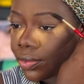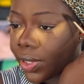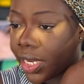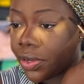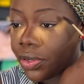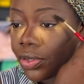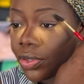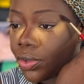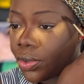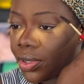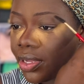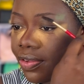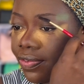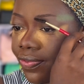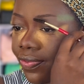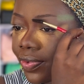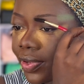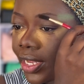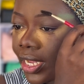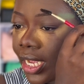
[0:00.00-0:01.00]
I don't know if
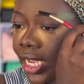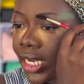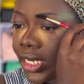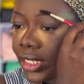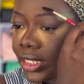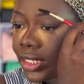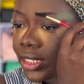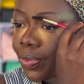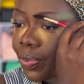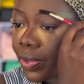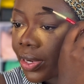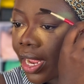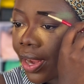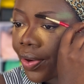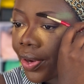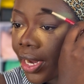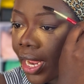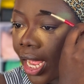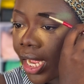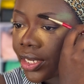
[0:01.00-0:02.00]

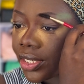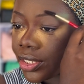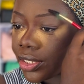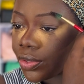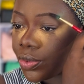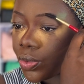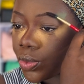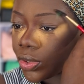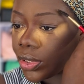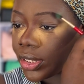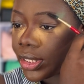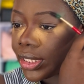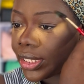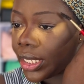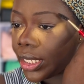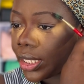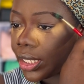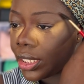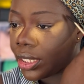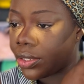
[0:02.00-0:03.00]
disciplinary action was
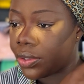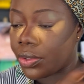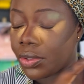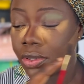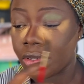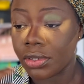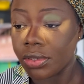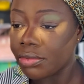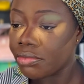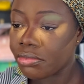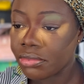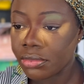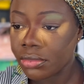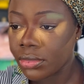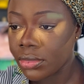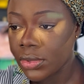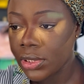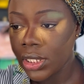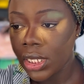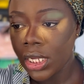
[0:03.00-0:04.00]
taken or
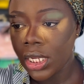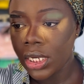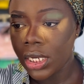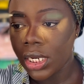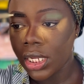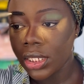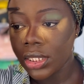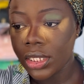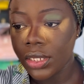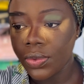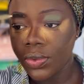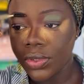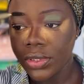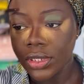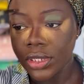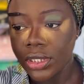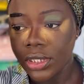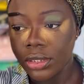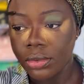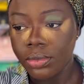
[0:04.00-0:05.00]
nothing was
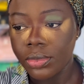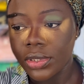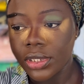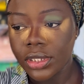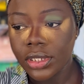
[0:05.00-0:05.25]
done, but